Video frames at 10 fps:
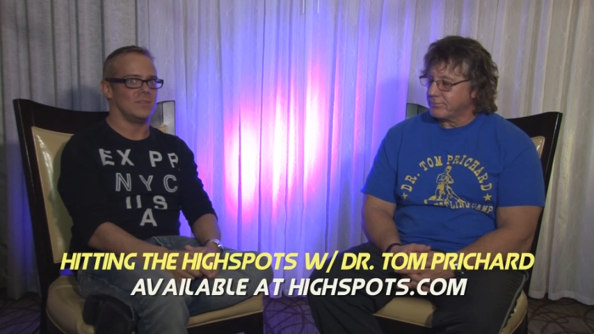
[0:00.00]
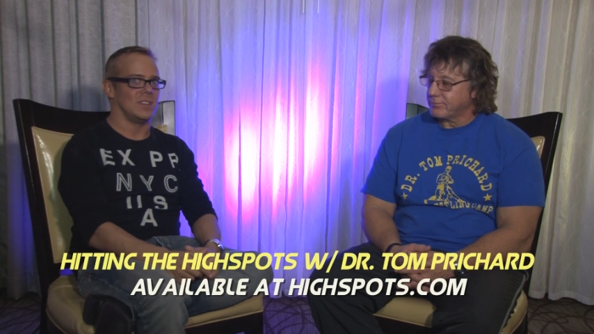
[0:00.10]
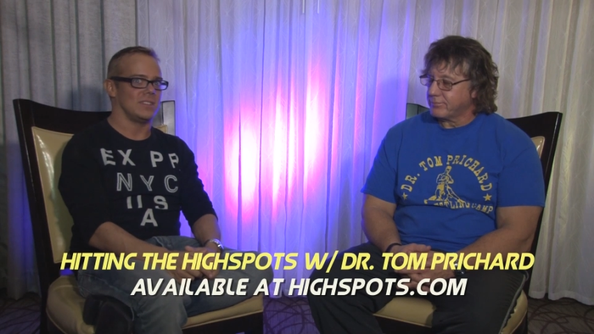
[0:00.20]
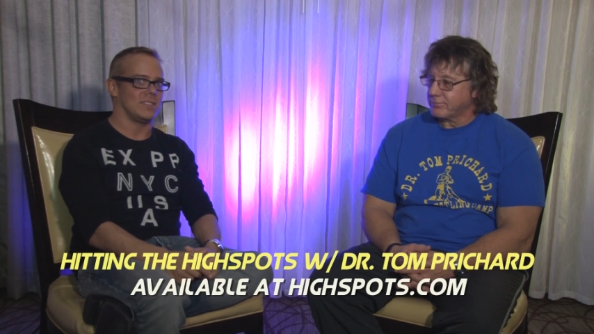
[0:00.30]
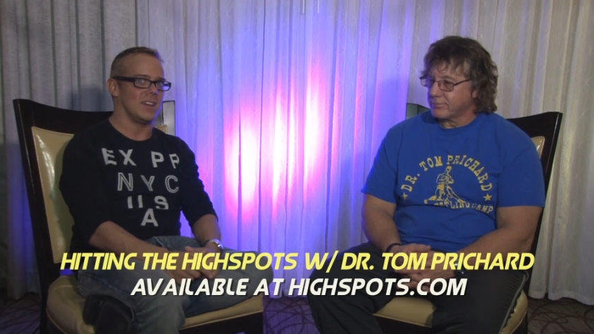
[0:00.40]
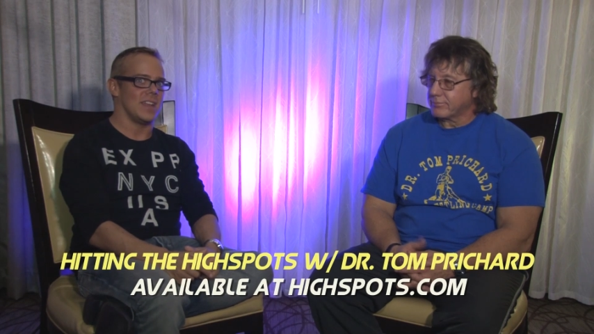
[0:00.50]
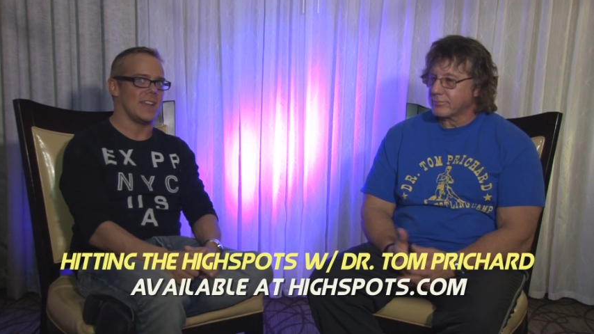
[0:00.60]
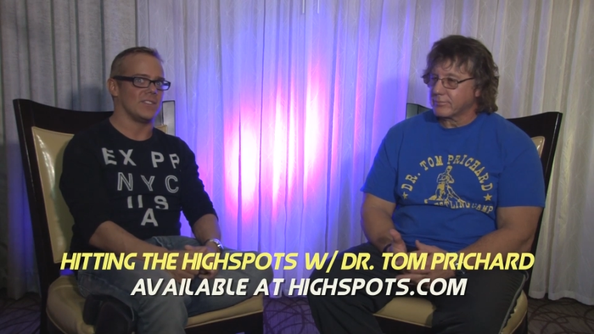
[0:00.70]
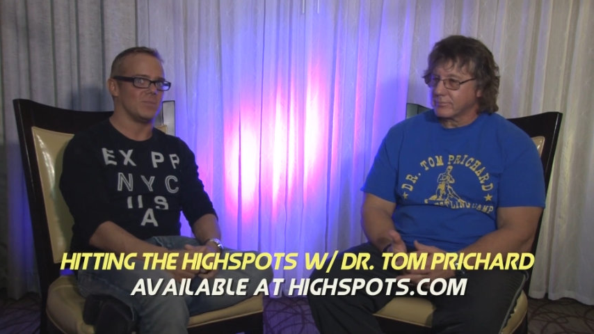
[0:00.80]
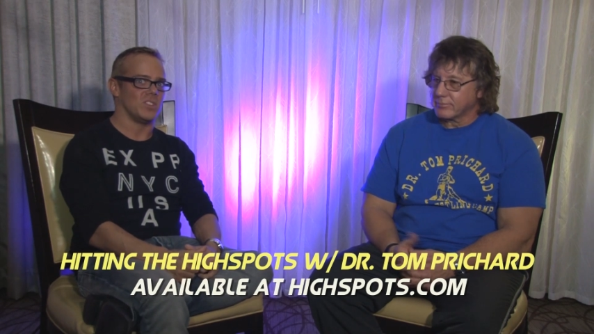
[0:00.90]
Speaker 1: I kind of
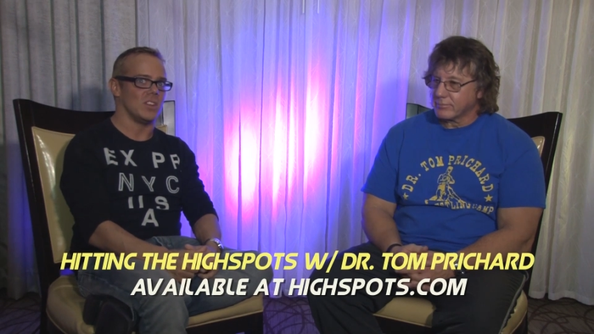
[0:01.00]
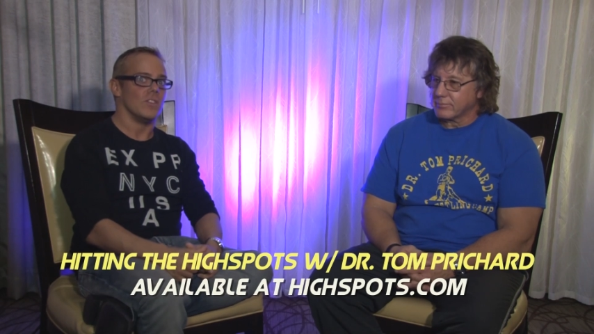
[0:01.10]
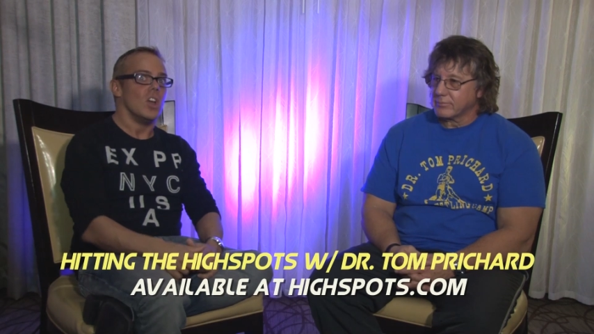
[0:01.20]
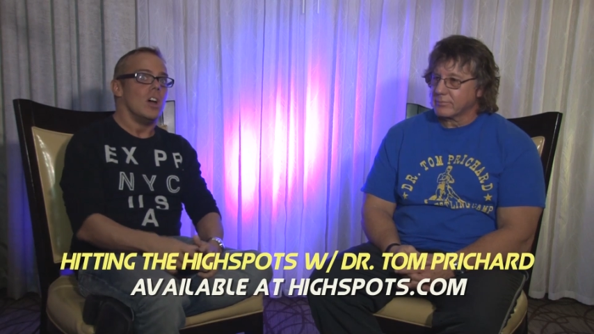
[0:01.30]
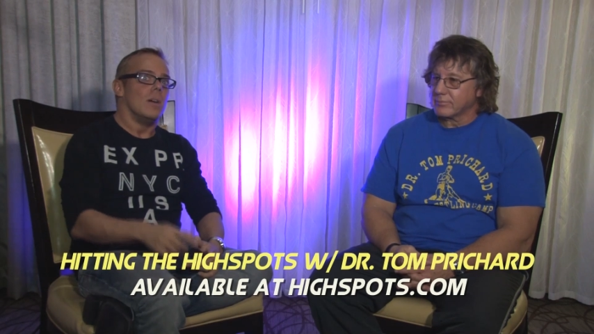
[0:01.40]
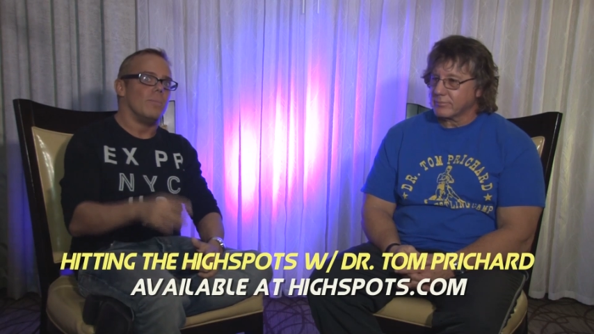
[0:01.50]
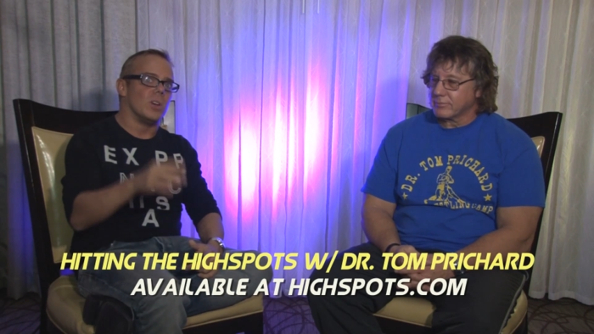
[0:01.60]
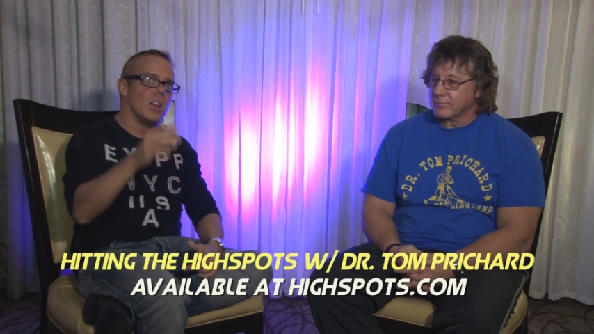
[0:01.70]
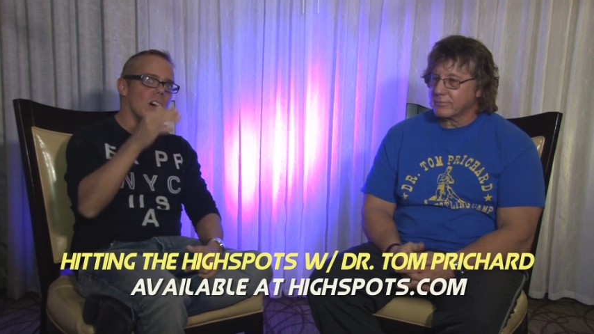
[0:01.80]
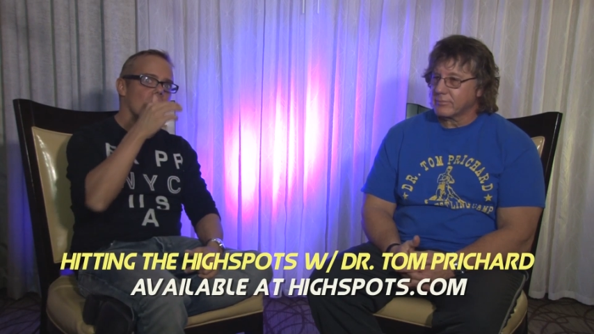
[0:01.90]
have some stuff.
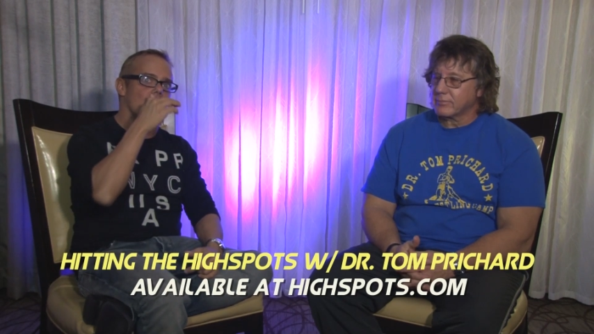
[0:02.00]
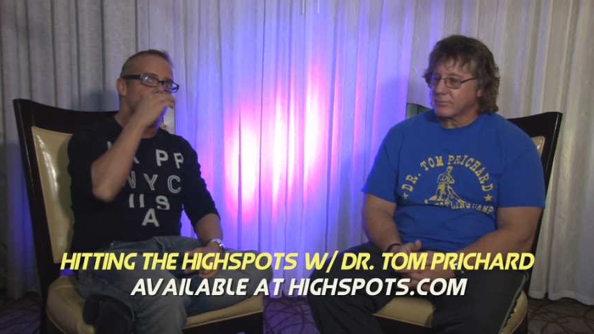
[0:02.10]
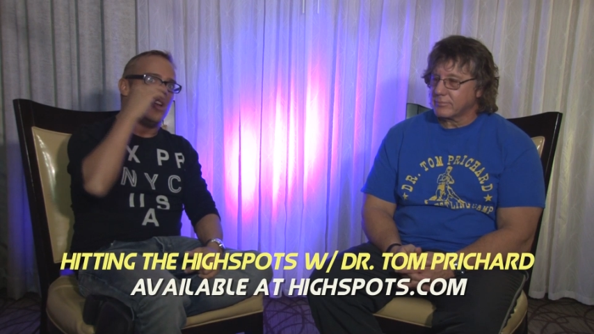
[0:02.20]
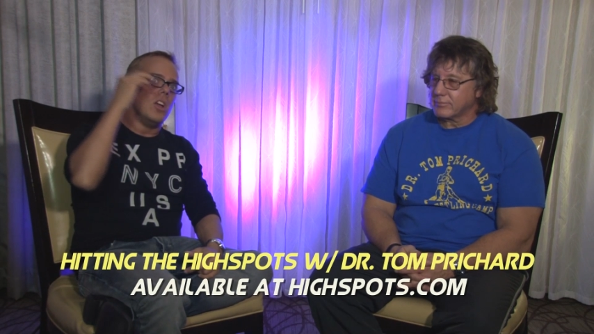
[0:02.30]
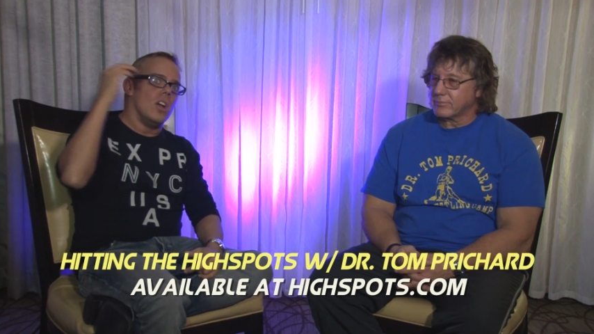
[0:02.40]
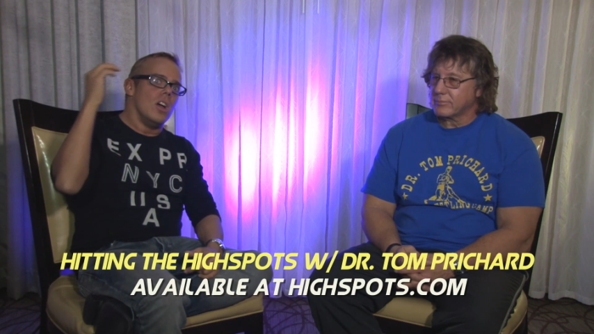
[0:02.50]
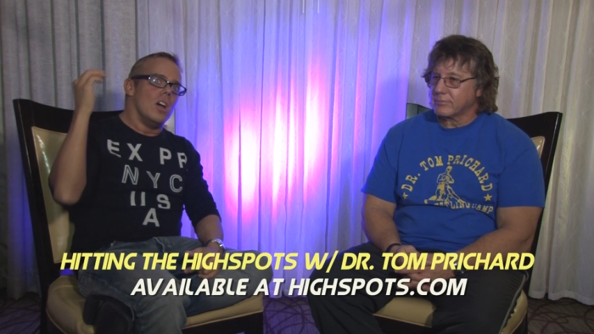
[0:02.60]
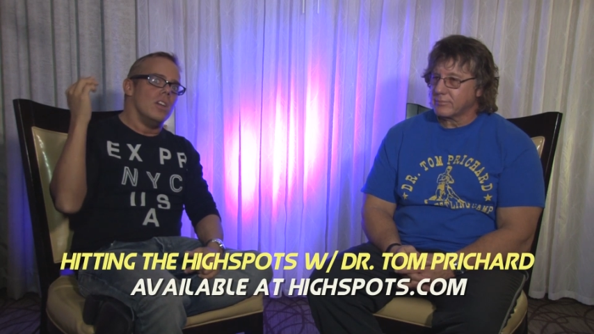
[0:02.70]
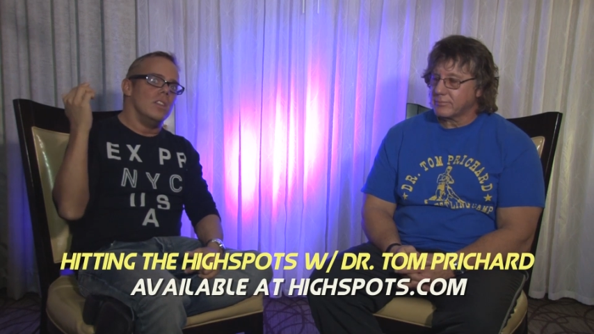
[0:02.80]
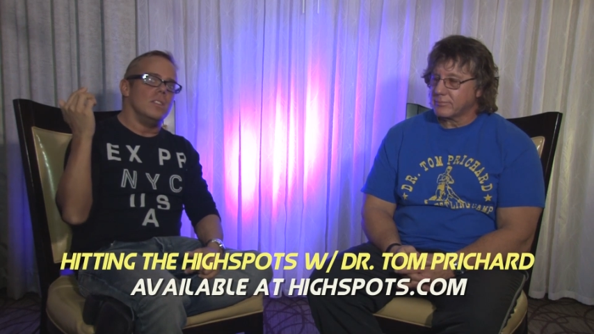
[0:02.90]
But
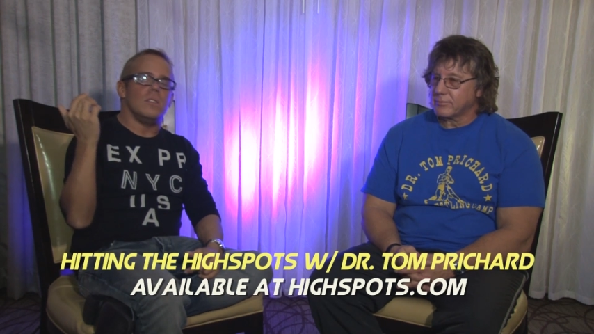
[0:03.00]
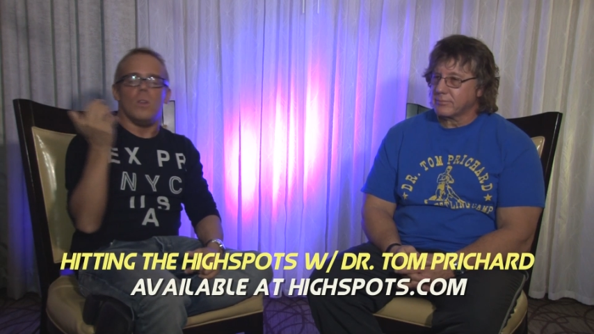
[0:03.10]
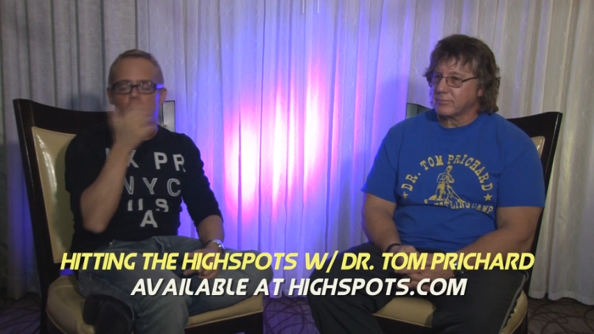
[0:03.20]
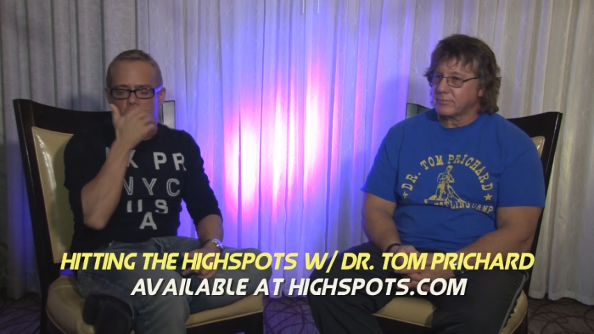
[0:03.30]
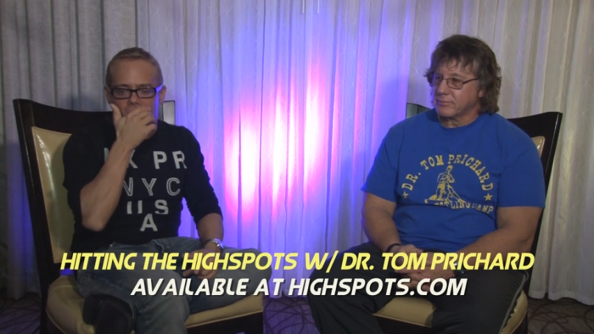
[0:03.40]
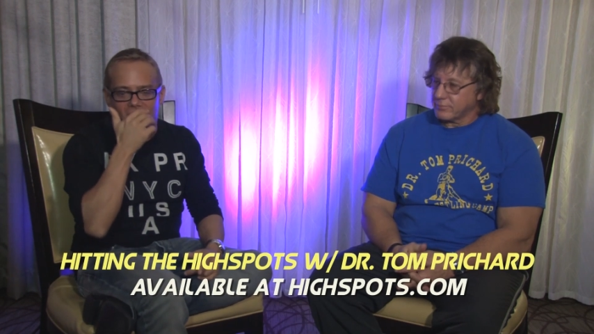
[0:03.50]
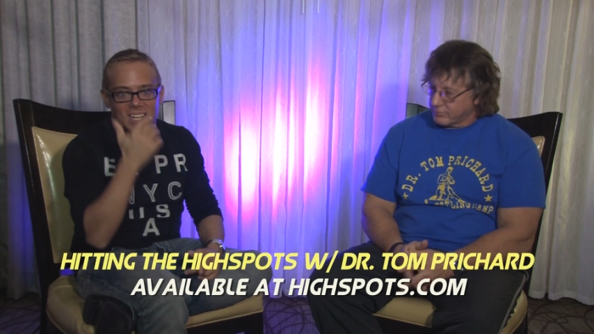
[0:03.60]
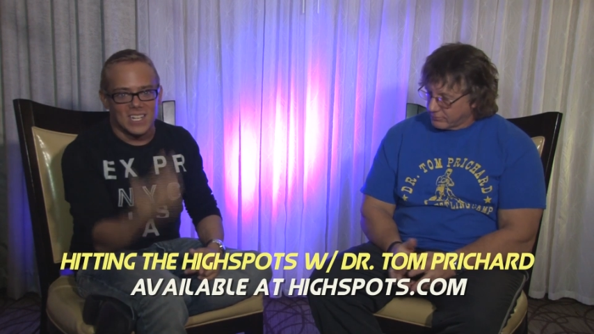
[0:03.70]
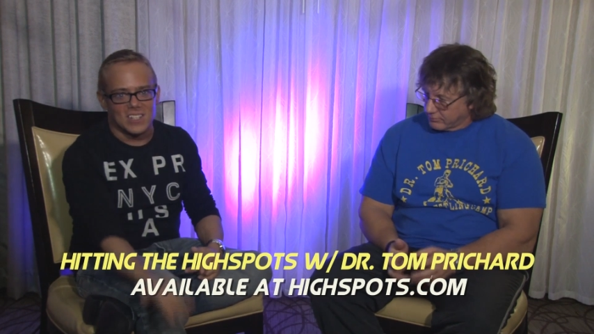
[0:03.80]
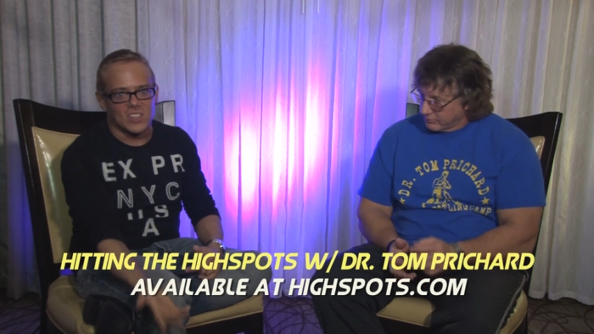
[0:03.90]

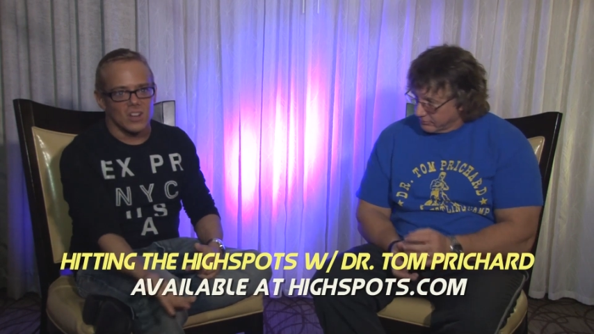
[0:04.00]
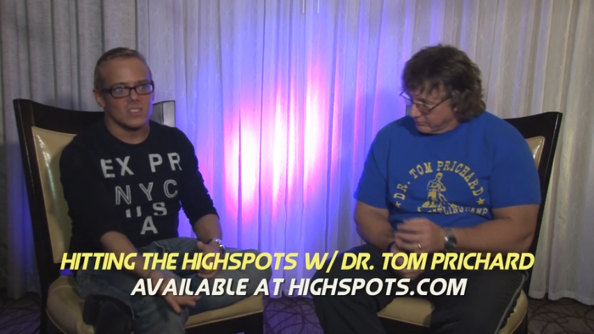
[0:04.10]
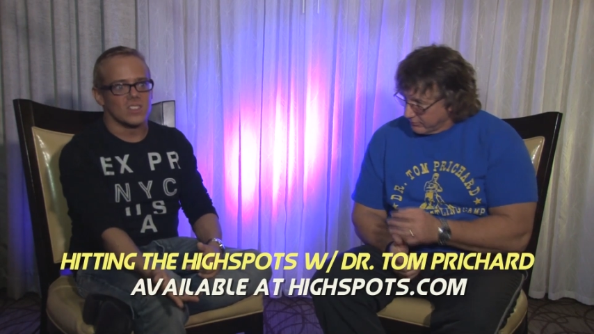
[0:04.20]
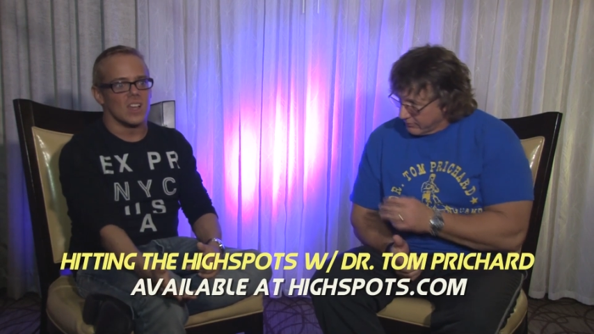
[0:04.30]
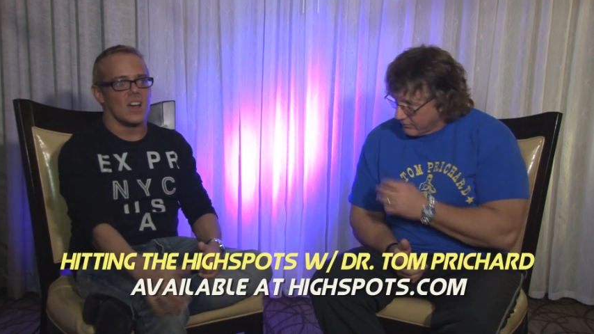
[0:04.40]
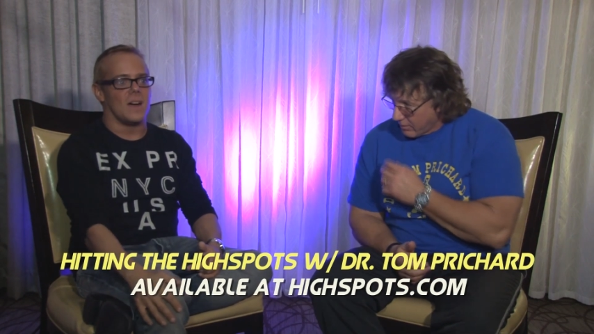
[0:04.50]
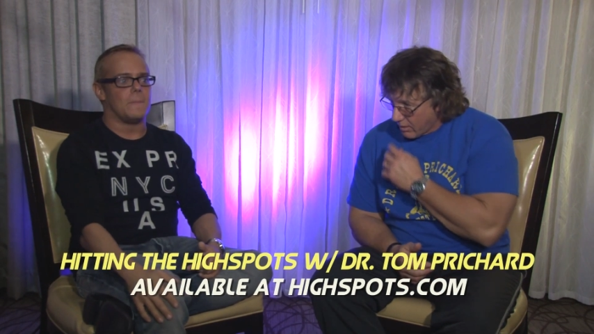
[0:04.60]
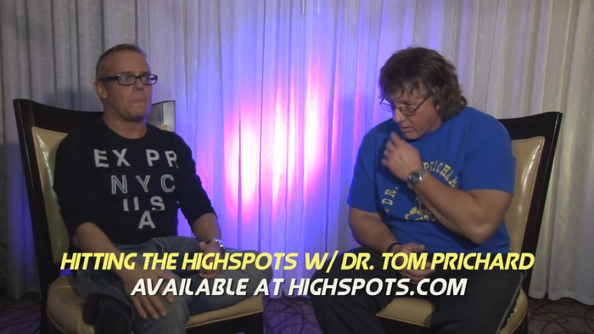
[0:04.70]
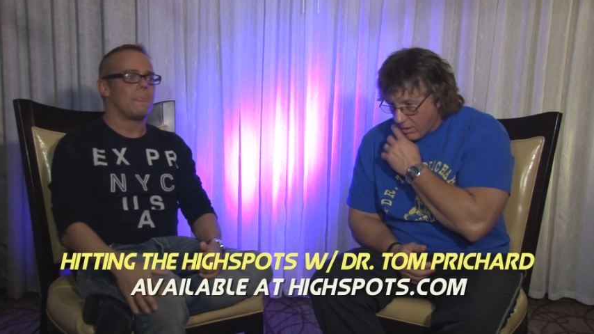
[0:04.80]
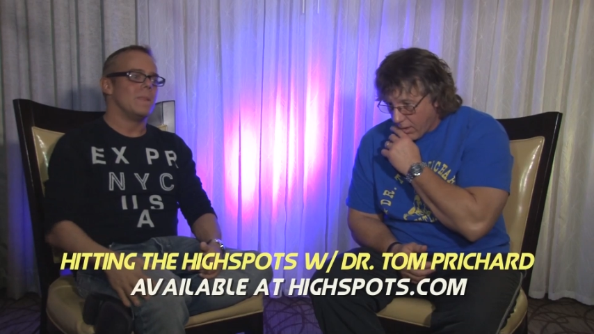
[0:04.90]
I Need to Talk to
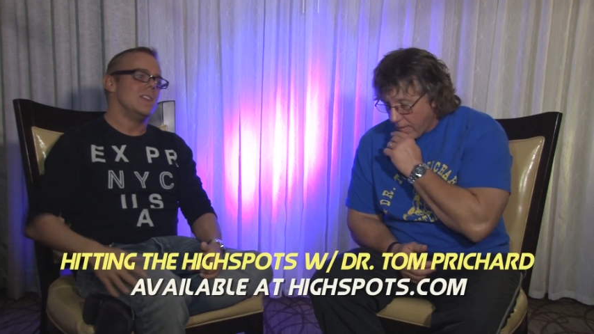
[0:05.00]
Tom.